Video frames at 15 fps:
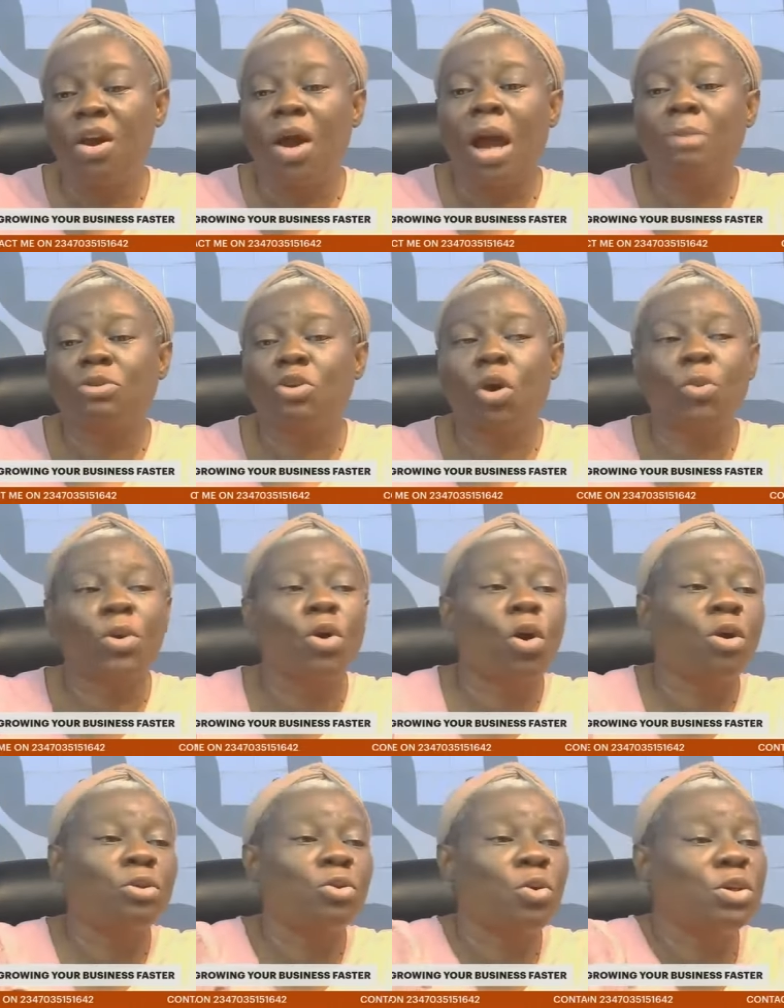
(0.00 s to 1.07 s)
I'm sure we
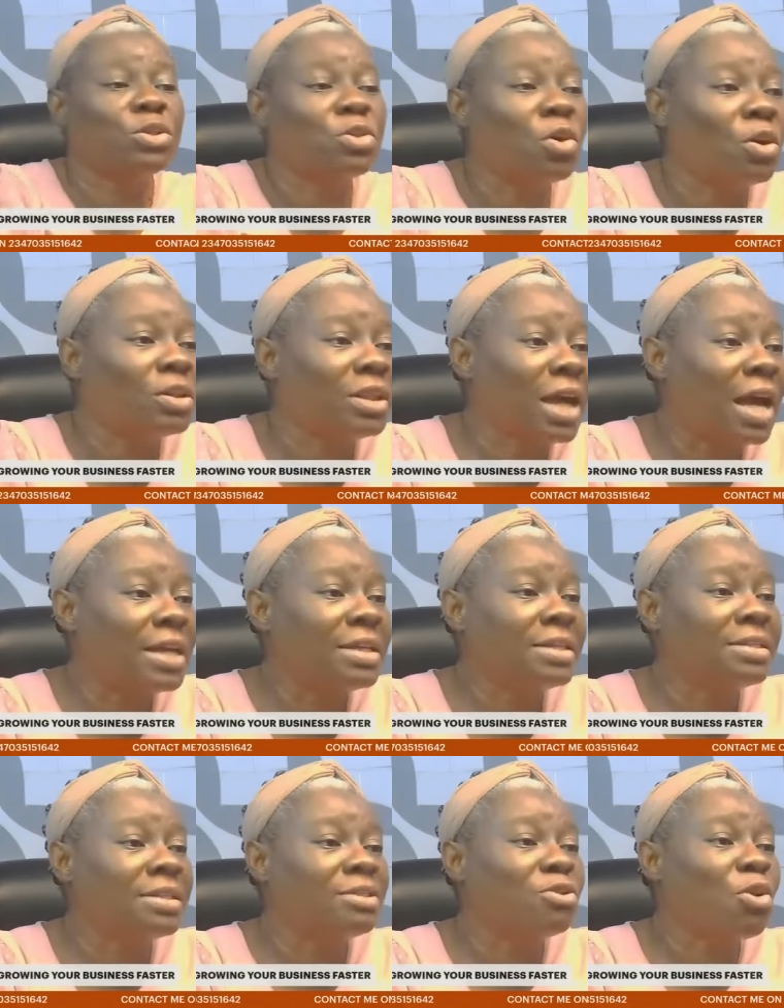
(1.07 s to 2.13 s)
all know it's not that
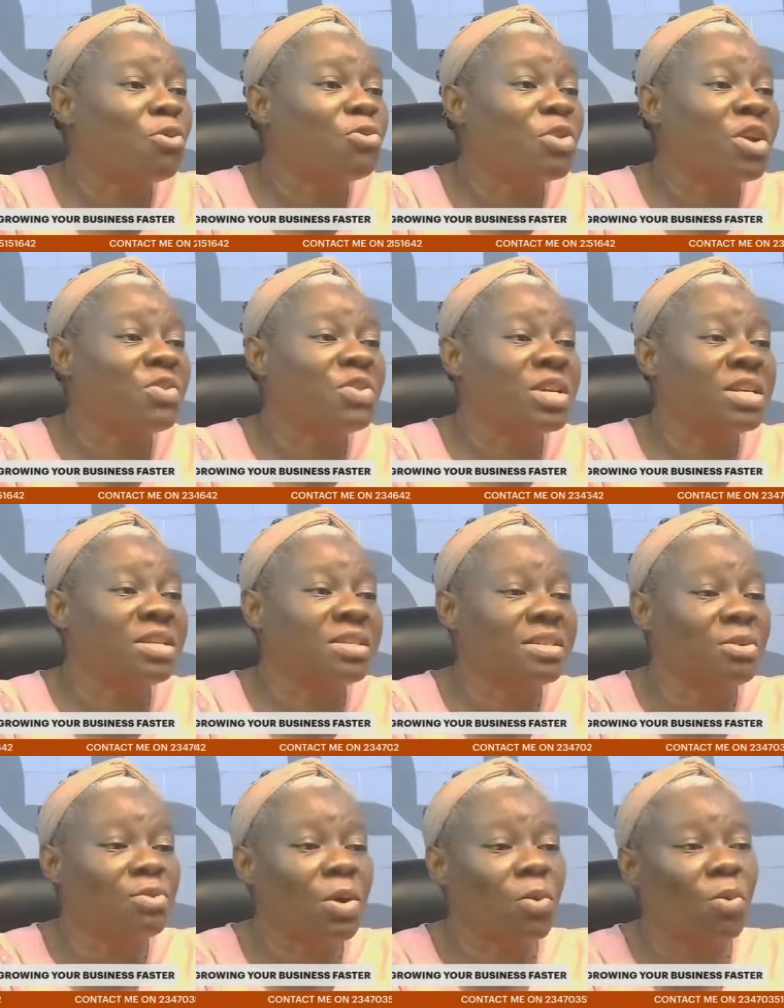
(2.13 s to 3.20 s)
easy. It's not very
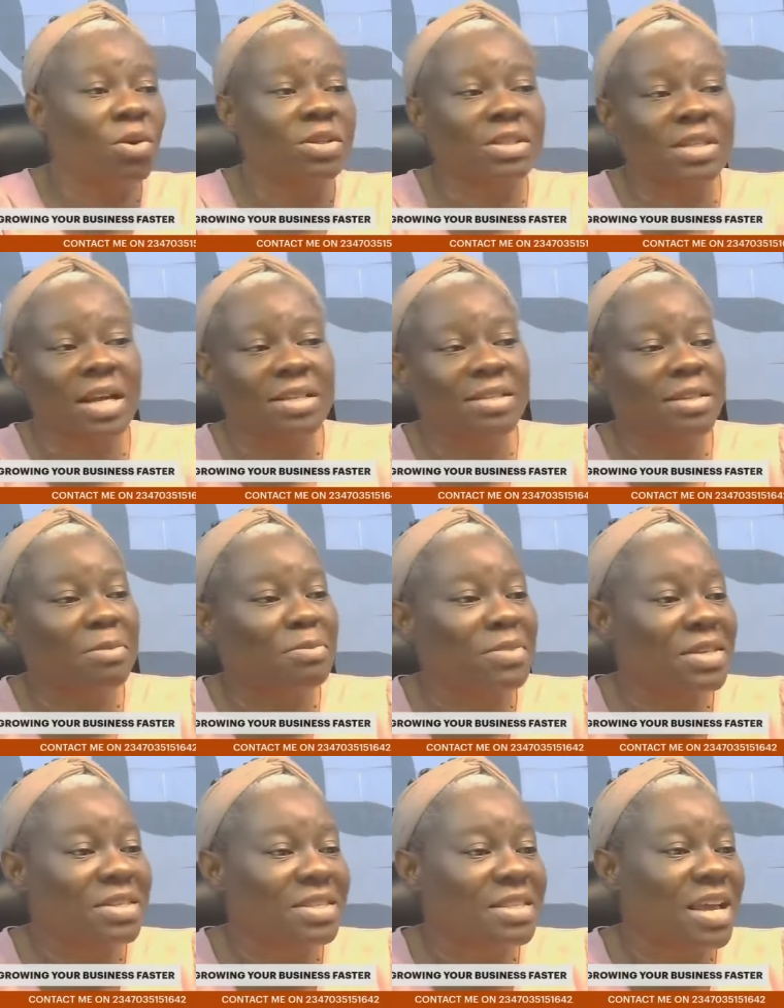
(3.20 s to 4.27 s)
easy when one starts a
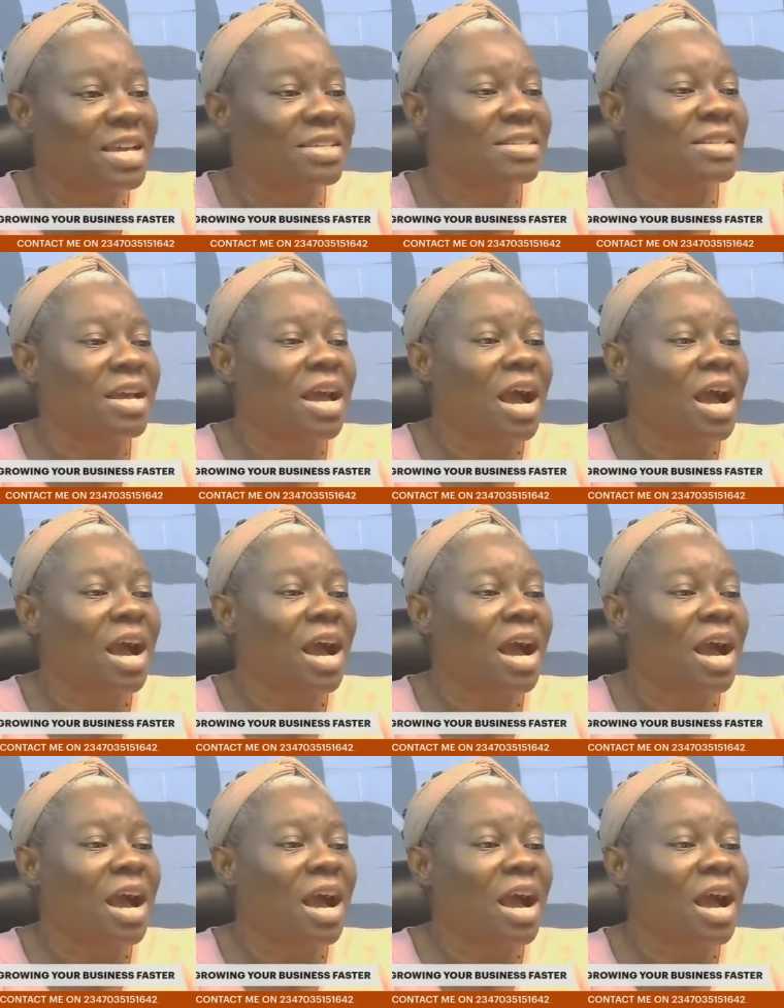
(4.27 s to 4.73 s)
business.